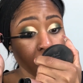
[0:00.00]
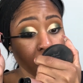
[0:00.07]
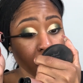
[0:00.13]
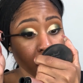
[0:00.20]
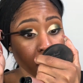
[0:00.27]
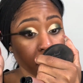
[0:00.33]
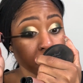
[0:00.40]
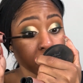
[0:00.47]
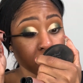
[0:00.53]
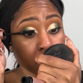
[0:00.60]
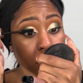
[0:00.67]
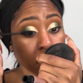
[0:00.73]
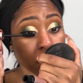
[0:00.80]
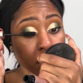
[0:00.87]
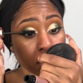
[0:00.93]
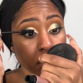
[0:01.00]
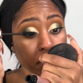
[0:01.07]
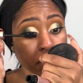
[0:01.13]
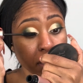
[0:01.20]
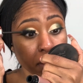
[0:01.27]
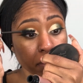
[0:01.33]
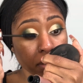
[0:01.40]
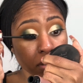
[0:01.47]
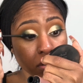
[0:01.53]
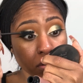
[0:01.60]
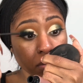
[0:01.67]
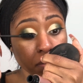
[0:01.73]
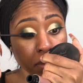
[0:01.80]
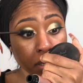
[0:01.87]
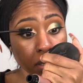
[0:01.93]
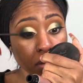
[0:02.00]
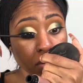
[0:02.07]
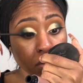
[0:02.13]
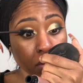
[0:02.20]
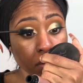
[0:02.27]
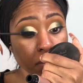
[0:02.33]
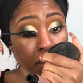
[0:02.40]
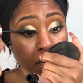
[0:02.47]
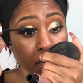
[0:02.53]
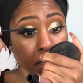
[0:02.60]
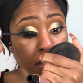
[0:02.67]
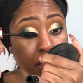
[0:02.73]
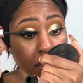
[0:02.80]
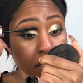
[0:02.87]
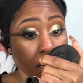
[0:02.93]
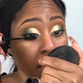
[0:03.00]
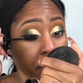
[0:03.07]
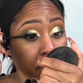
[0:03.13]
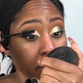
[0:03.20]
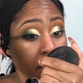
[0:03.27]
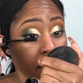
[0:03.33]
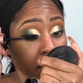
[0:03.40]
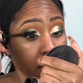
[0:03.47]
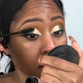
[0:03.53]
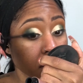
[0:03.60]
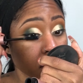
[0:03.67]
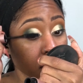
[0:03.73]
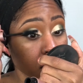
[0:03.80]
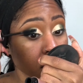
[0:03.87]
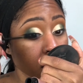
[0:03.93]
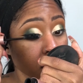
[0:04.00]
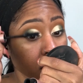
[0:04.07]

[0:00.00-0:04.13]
And I'm just gonna pop a little bit on my top lashes